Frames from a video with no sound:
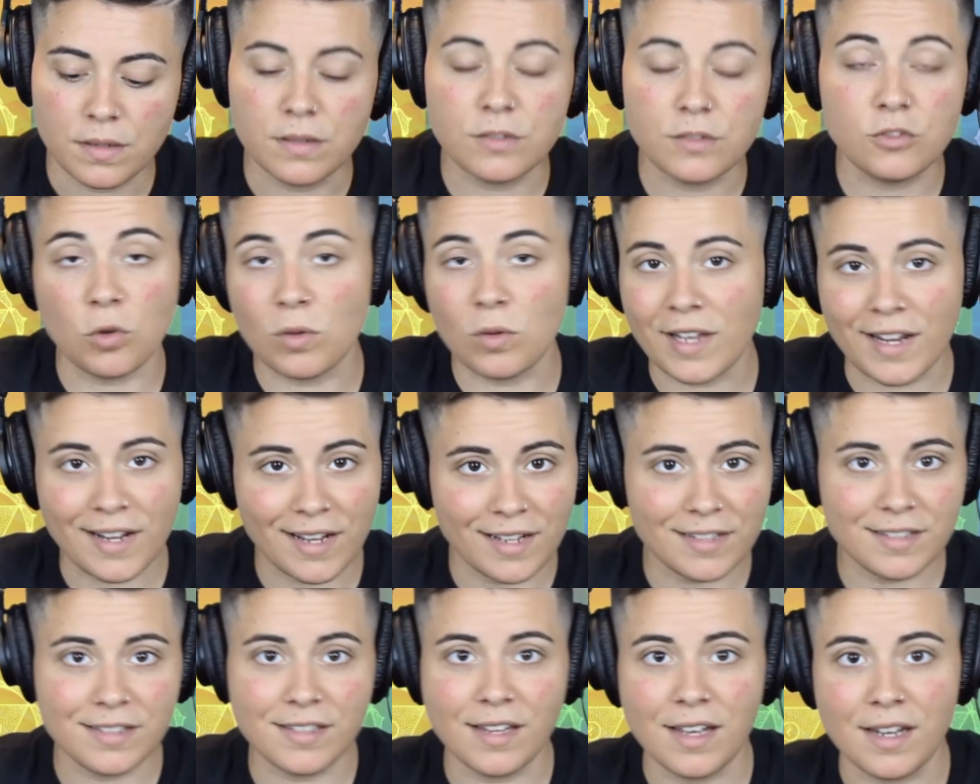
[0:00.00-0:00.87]
So like
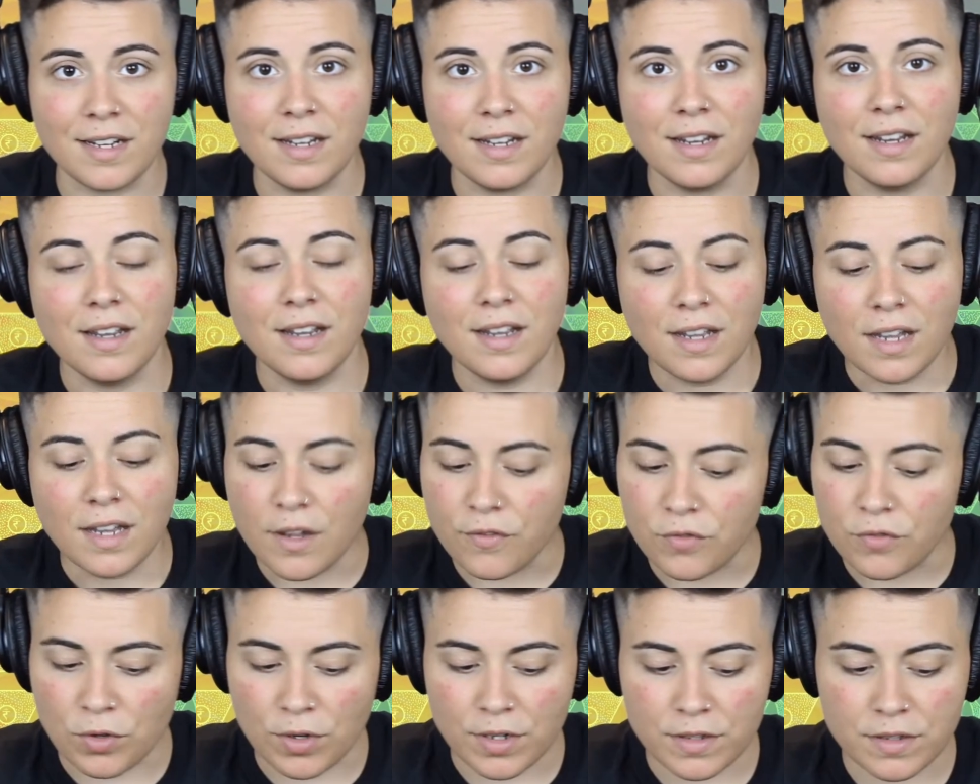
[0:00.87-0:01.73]
I said,
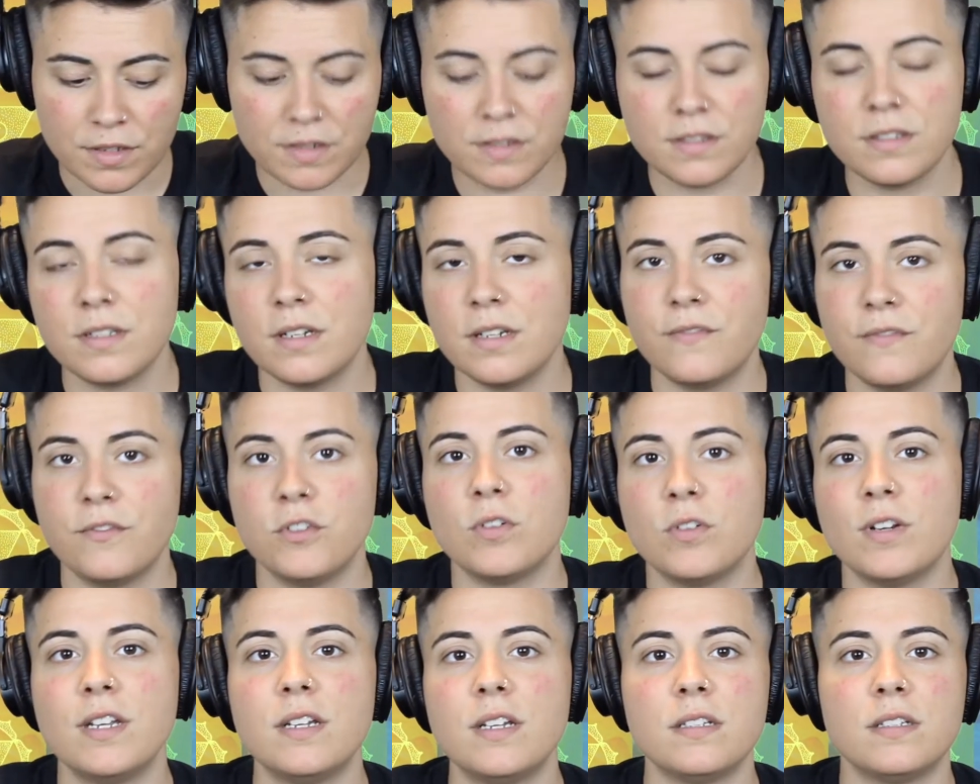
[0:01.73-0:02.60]
if you're
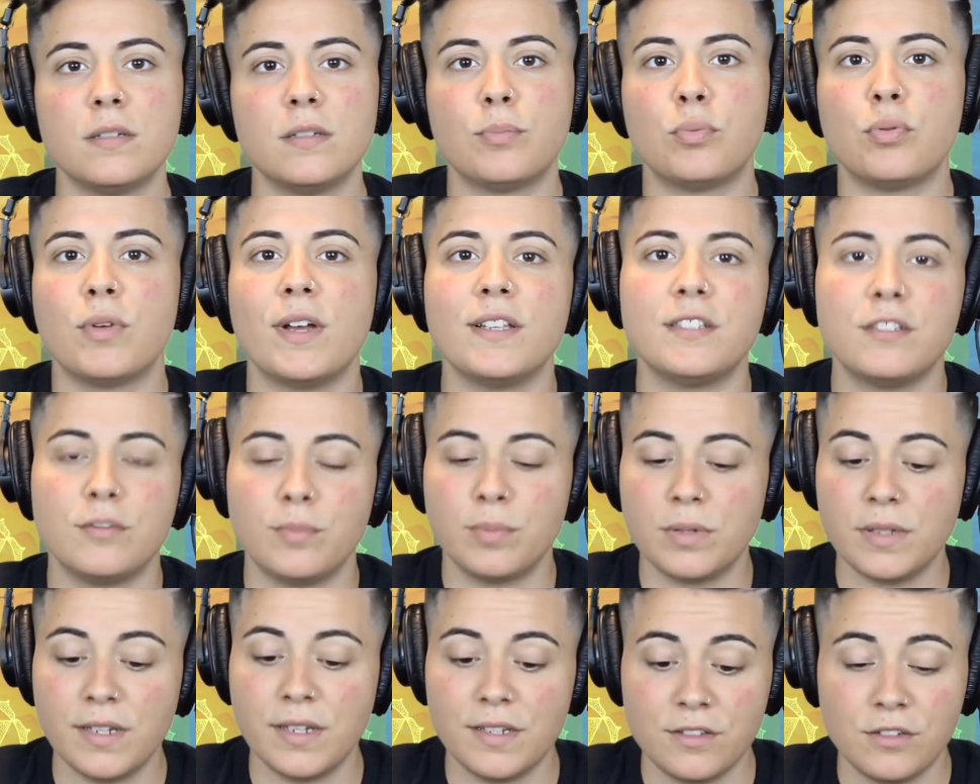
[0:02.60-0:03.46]
in a depressed
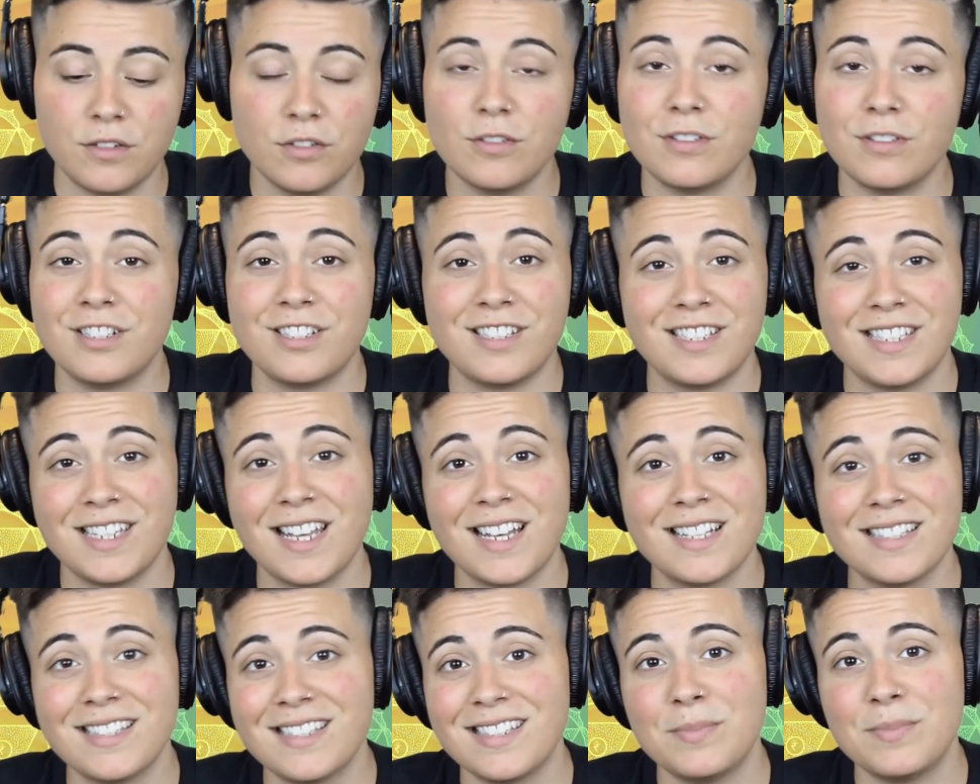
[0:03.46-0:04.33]
place and you're just
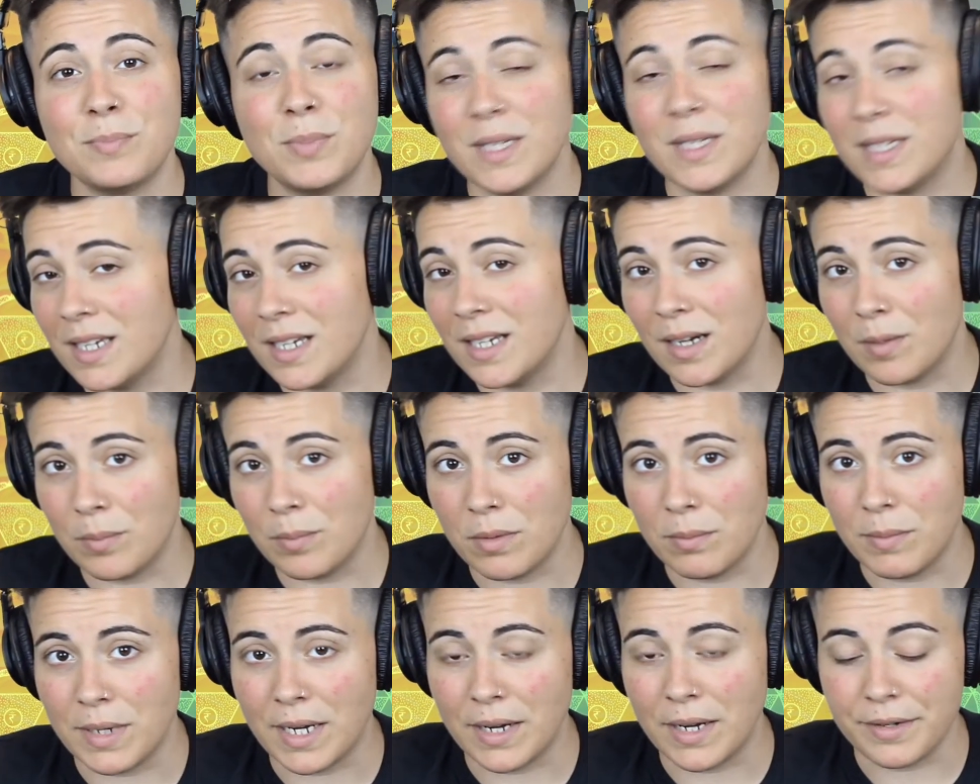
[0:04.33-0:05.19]
not speaking up
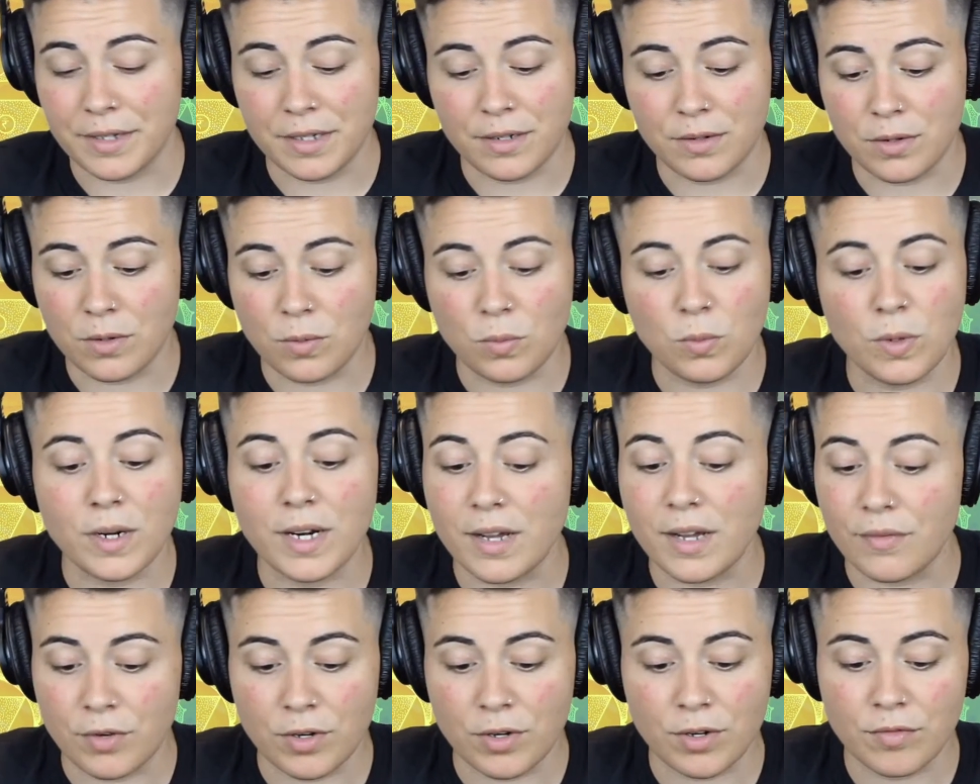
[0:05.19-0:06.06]
about it or
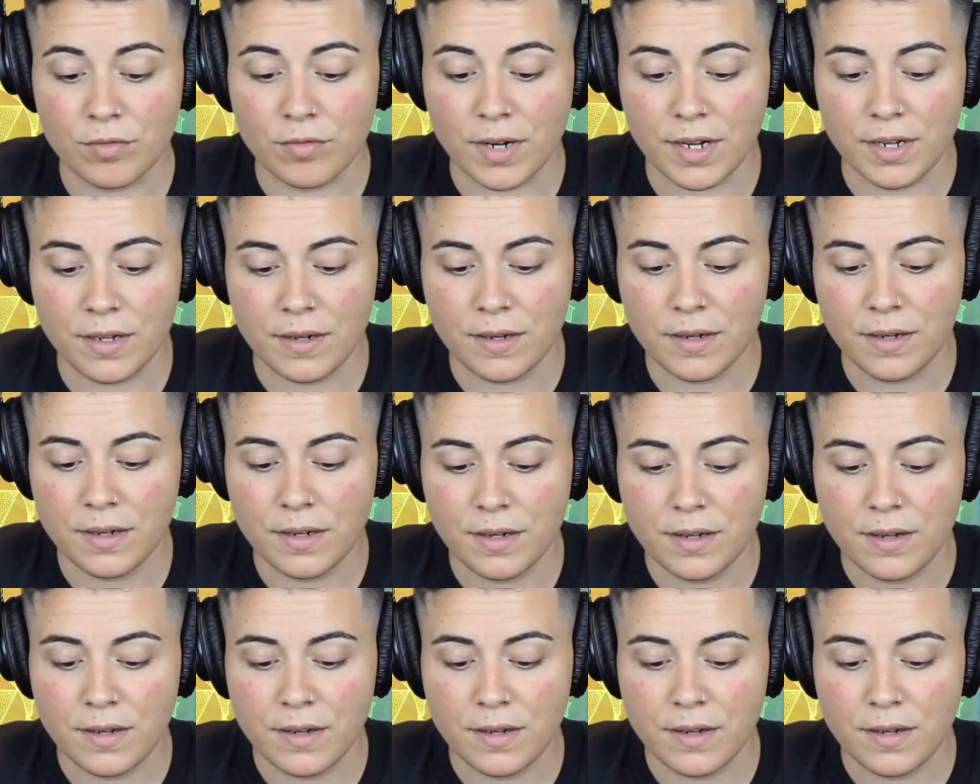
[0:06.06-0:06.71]
whatever, right?